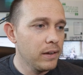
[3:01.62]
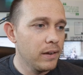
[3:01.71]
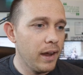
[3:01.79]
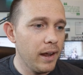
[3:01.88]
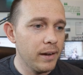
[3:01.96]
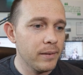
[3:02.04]

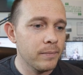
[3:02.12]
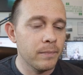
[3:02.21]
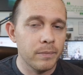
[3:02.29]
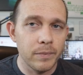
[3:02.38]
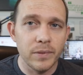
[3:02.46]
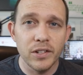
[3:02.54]
And
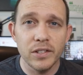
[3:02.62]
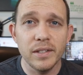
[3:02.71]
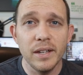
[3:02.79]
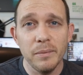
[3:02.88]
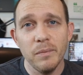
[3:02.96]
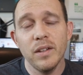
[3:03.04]
just
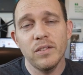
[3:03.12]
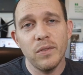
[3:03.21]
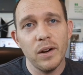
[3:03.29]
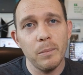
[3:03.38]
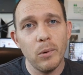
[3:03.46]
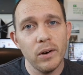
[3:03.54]
it's
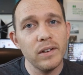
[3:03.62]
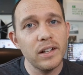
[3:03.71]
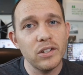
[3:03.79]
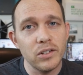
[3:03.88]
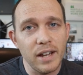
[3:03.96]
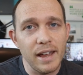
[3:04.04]
very important
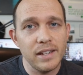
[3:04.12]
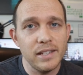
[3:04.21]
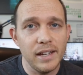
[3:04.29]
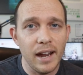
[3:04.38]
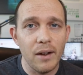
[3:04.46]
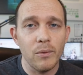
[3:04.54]
that you're
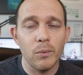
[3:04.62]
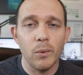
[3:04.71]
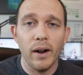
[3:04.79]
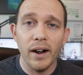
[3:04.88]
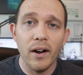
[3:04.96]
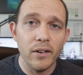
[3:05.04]
testing out
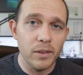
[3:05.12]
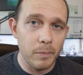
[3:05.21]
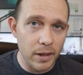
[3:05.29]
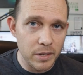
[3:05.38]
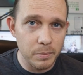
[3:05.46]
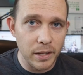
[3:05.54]
where are the
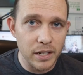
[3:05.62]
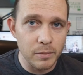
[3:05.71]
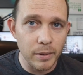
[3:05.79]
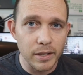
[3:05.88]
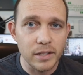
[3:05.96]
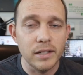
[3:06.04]
best
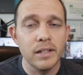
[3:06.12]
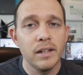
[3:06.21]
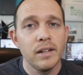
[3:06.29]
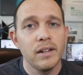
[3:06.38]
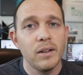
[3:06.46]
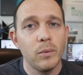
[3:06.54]
placements,
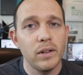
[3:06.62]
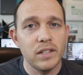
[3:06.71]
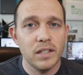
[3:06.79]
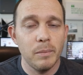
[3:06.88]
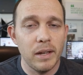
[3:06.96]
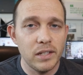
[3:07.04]
what's
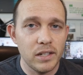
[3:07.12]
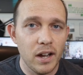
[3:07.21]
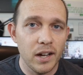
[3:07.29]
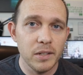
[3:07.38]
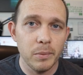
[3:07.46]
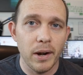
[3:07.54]
the best
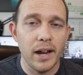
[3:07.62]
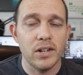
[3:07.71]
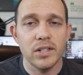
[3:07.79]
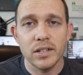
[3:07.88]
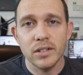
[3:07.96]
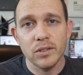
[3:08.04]
cost per
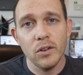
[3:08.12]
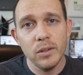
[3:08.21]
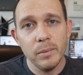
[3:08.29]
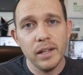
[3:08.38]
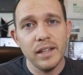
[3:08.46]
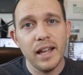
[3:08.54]
action, because
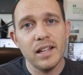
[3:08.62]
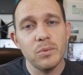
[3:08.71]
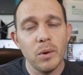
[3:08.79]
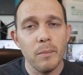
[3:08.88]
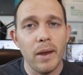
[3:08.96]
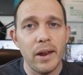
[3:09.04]
ultimately that's
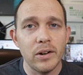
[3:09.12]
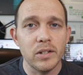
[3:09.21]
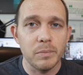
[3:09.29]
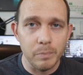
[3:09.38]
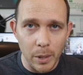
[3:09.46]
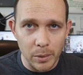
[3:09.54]
what
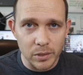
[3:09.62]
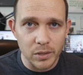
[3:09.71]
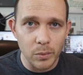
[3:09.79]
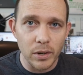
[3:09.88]
matters most.